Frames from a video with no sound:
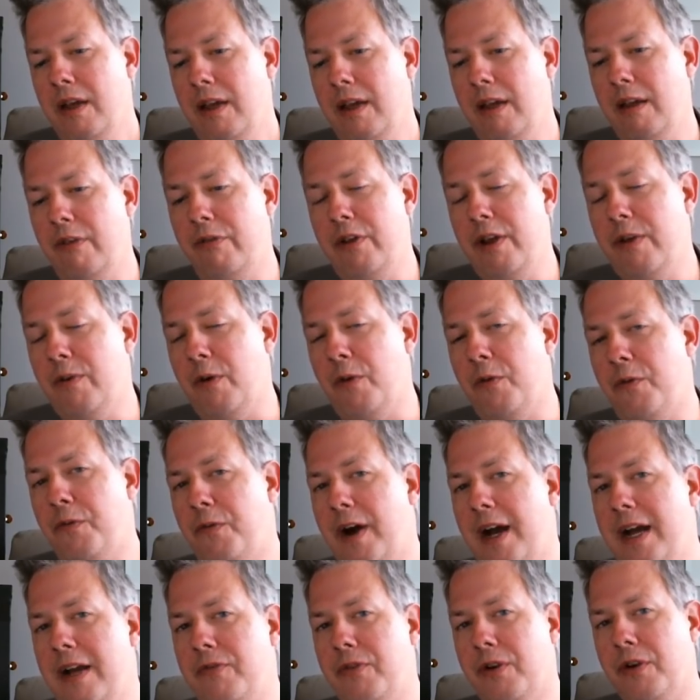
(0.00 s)
If you have a
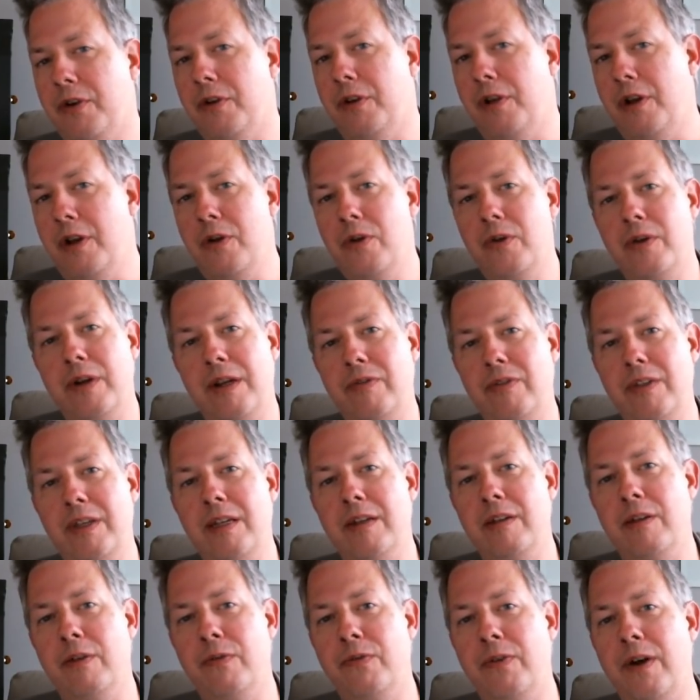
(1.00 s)
5-year loan, at the
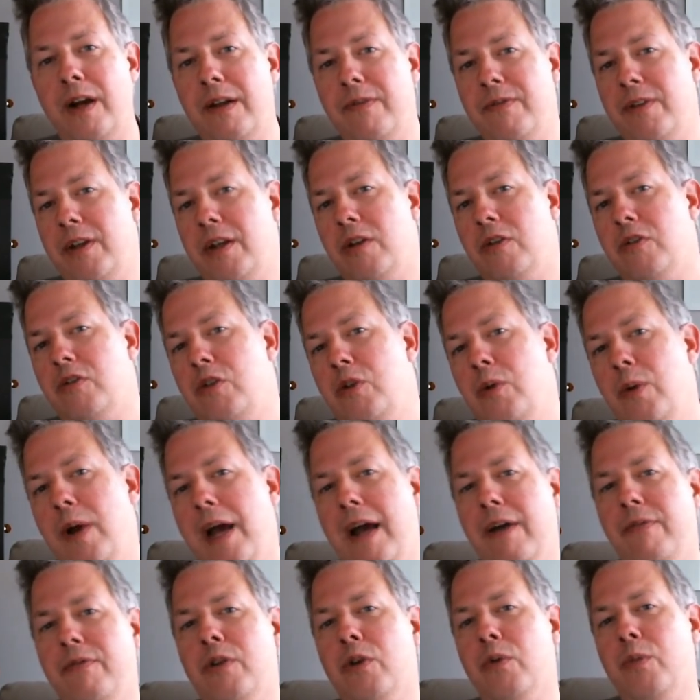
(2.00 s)
end of 5 years, you
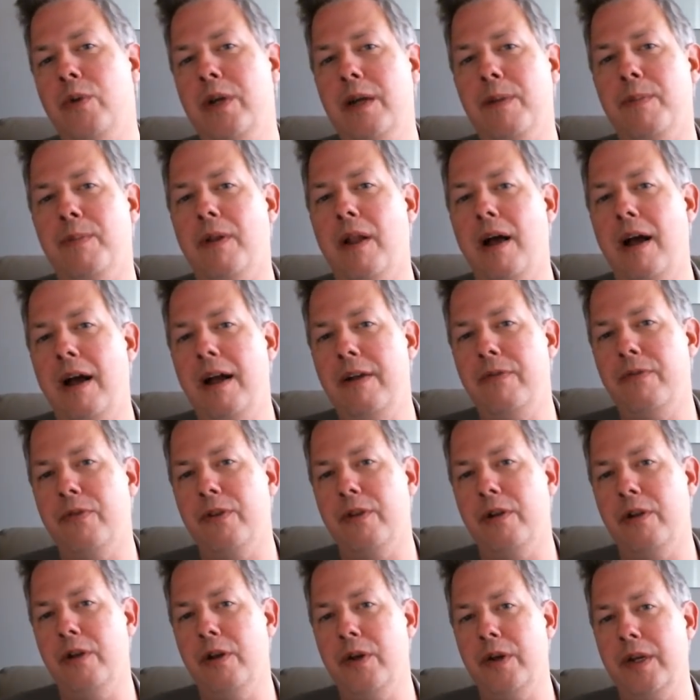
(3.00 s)
have to reapply for
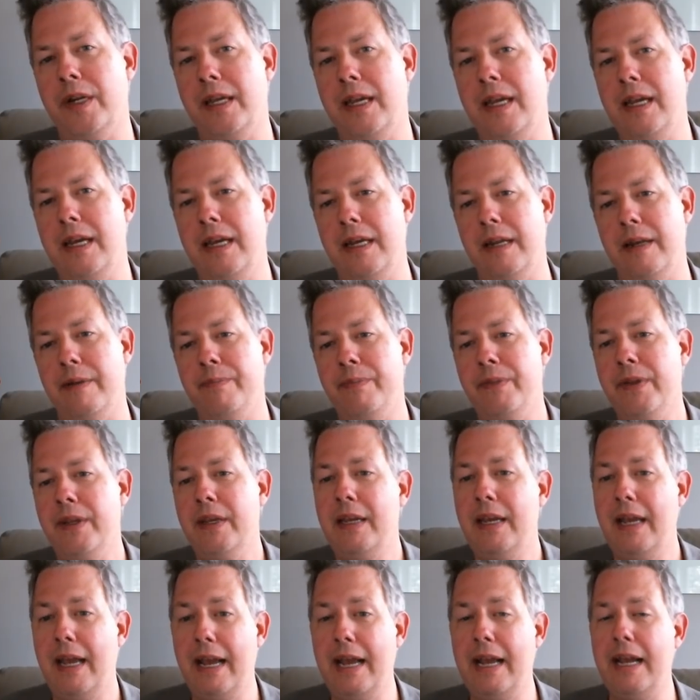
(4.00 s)
the loan again,
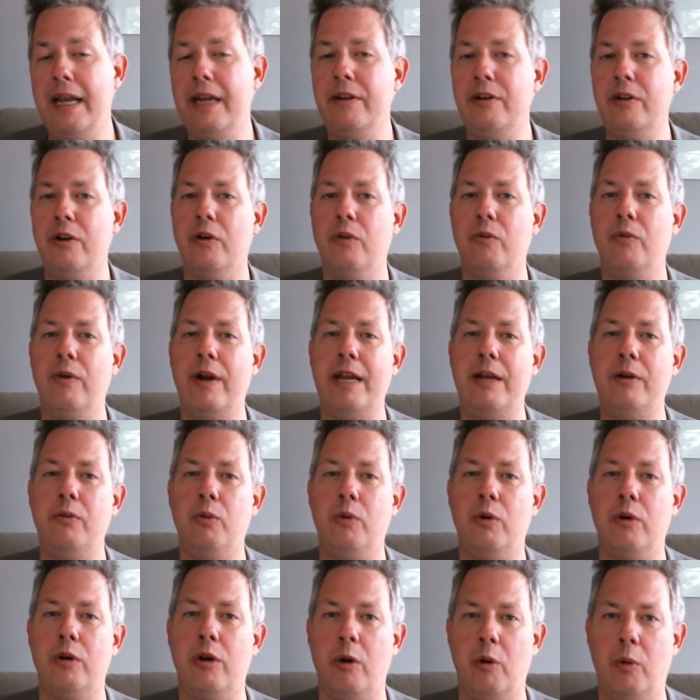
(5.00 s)
and your rate
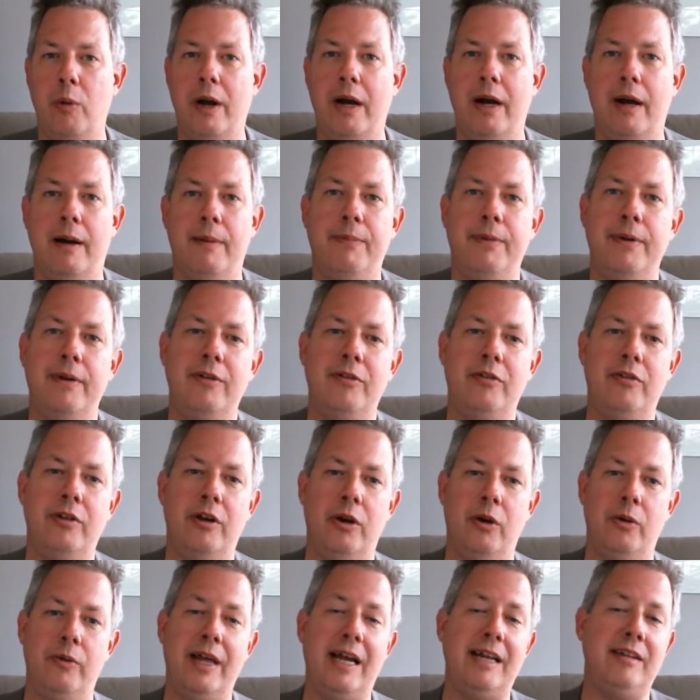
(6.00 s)
will go up.
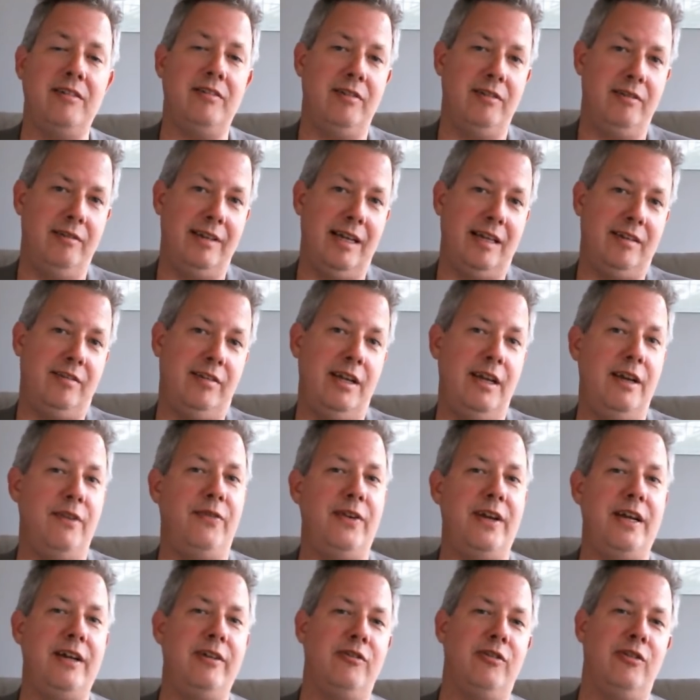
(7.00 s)
So that's
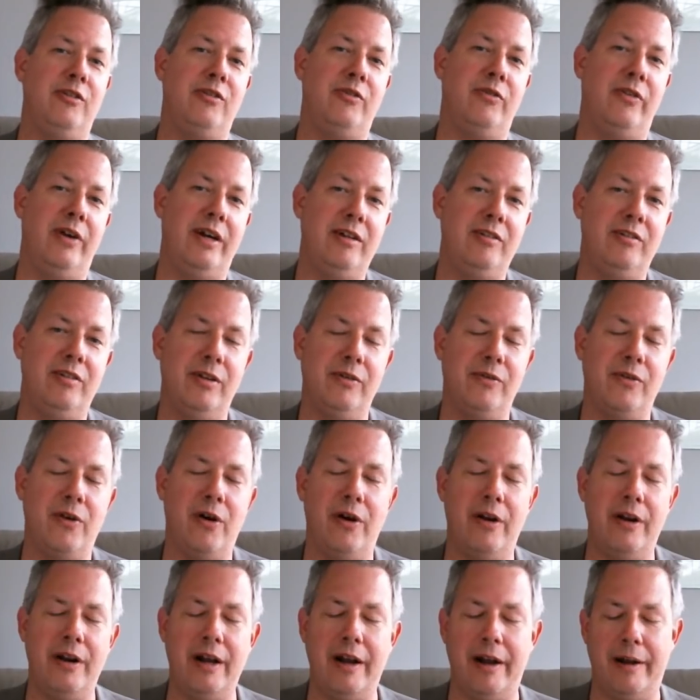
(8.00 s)
if interest rates have
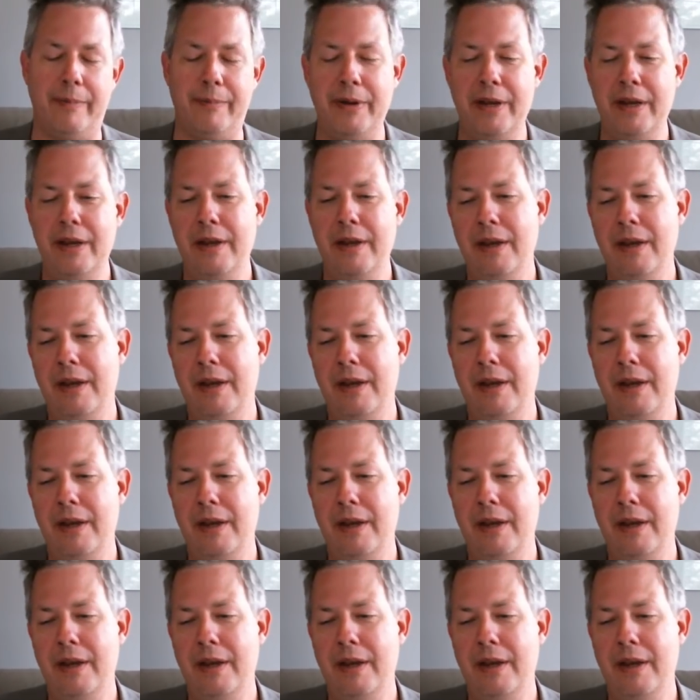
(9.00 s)
gone up.